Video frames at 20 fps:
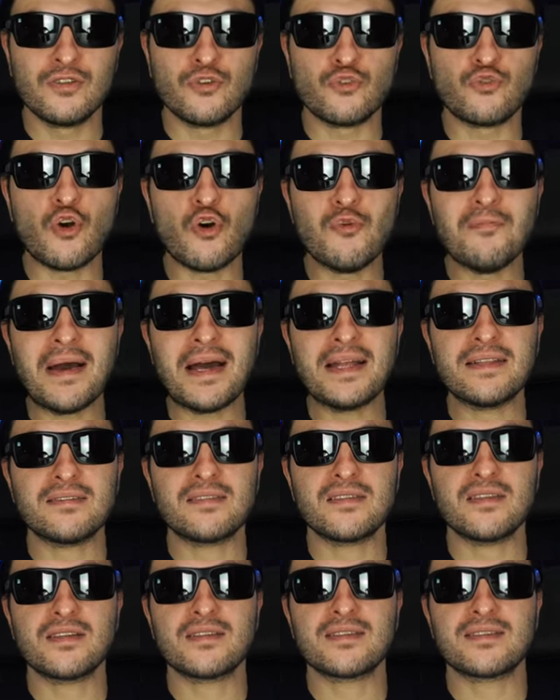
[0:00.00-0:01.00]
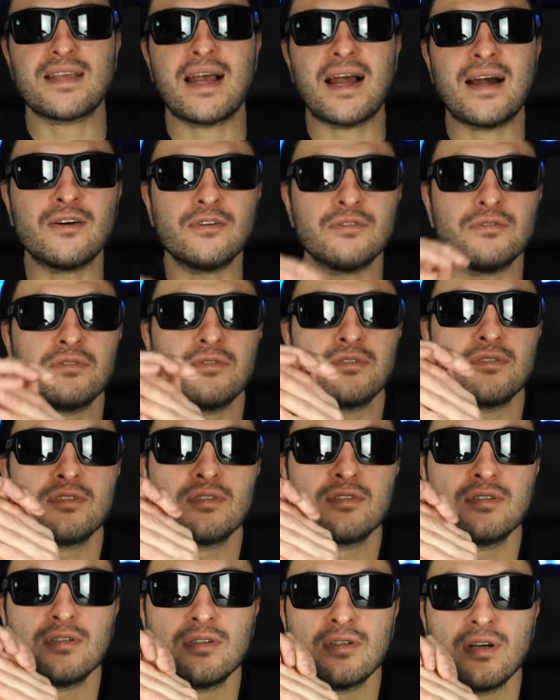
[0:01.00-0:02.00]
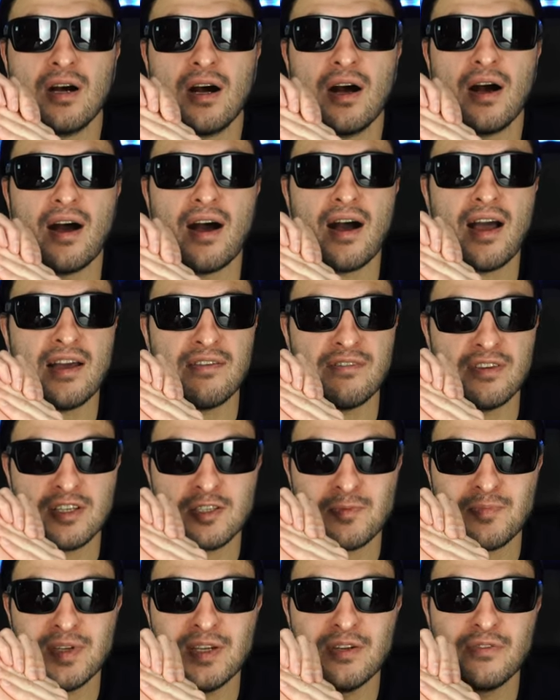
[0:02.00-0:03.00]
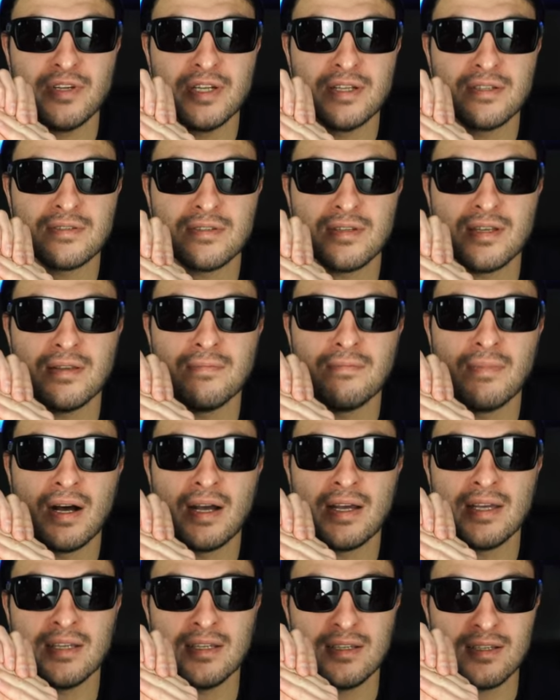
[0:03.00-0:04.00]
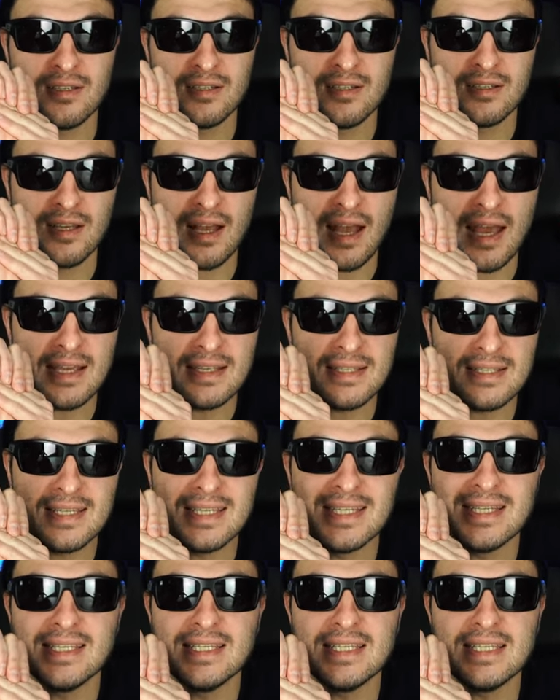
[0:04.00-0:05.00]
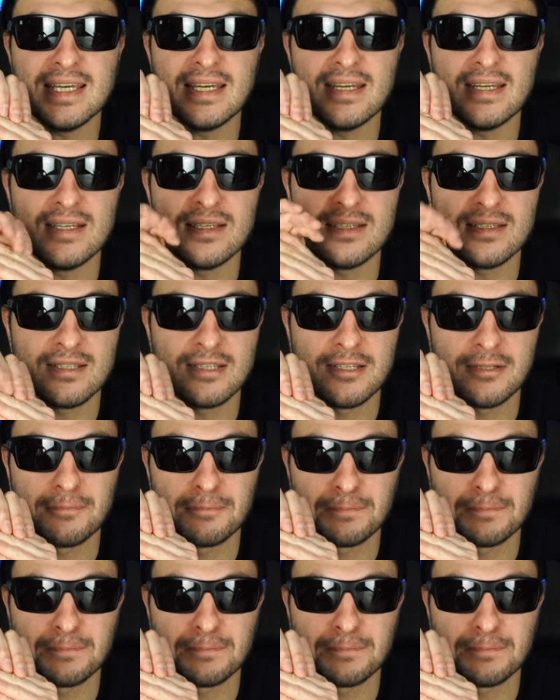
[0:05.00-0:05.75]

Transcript: romantic sound I have experienced in my 18 years.